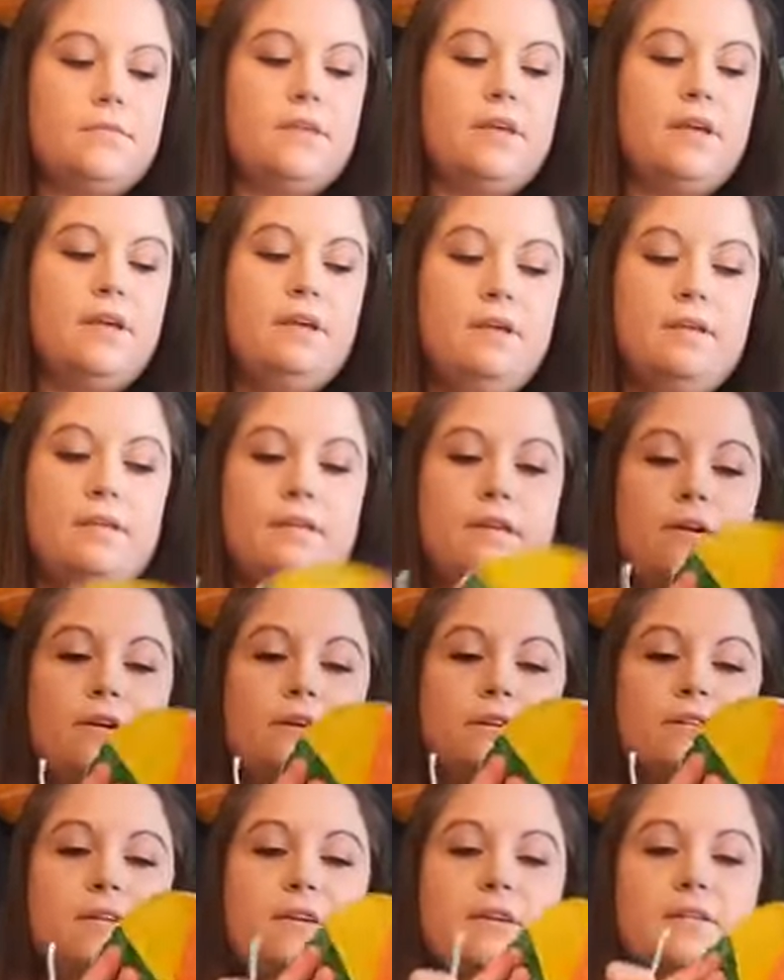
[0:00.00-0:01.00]
Okay, and there
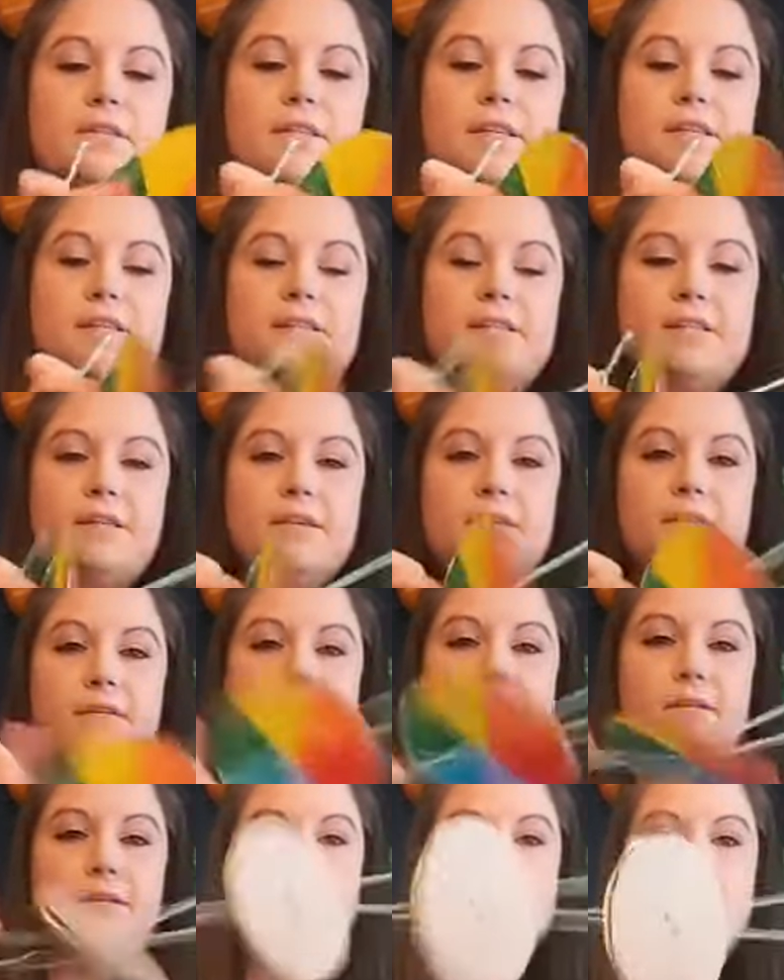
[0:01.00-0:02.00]
is our disc.
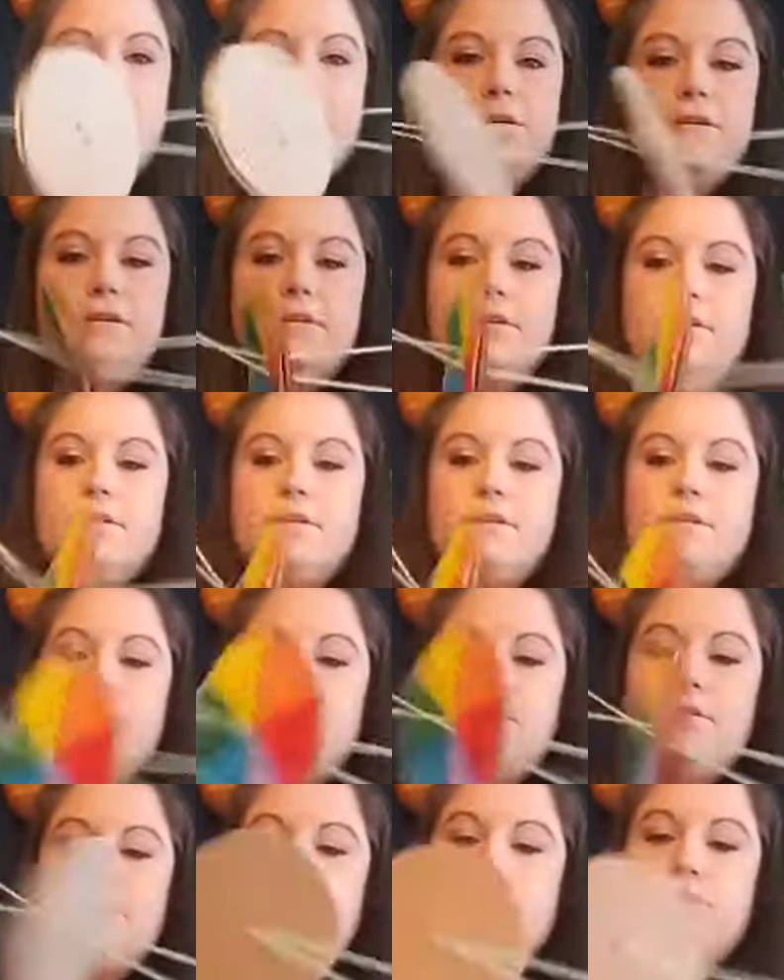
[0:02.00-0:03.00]

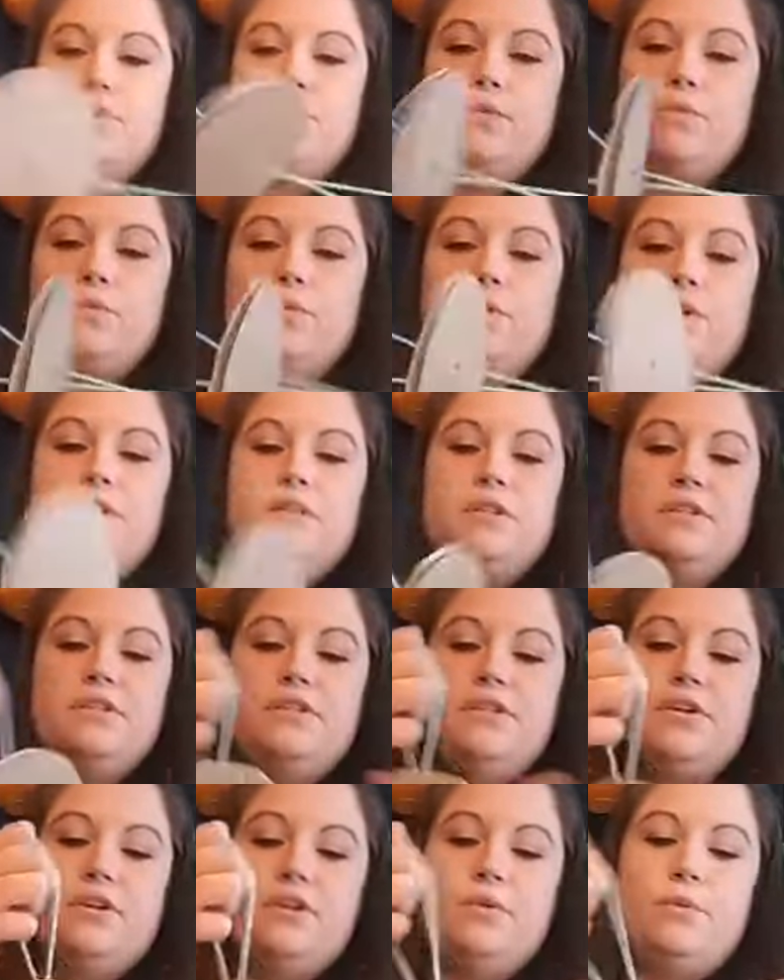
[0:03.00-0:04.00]
So what you want to
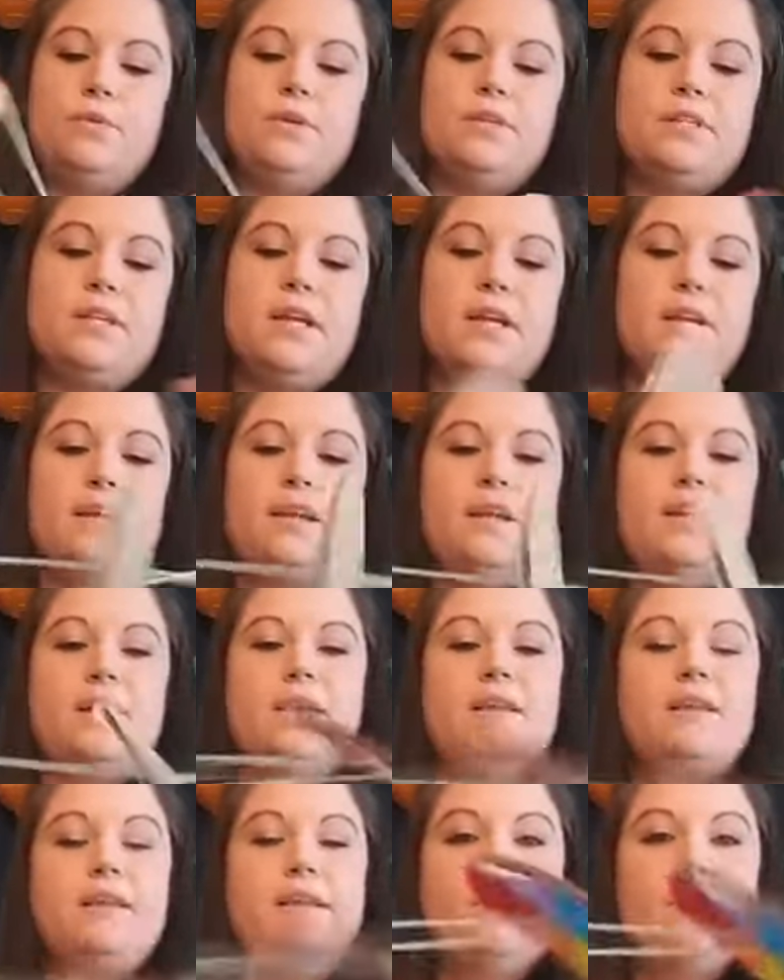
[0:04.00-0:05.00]
do is kind of get
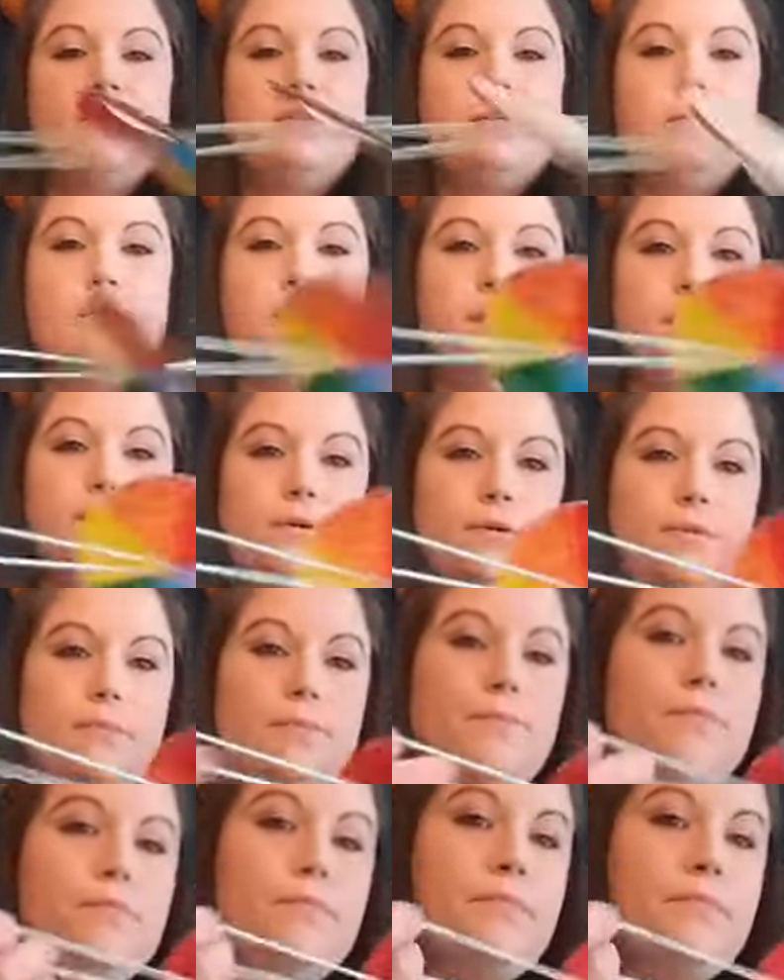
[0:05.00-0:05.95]
it near the middle,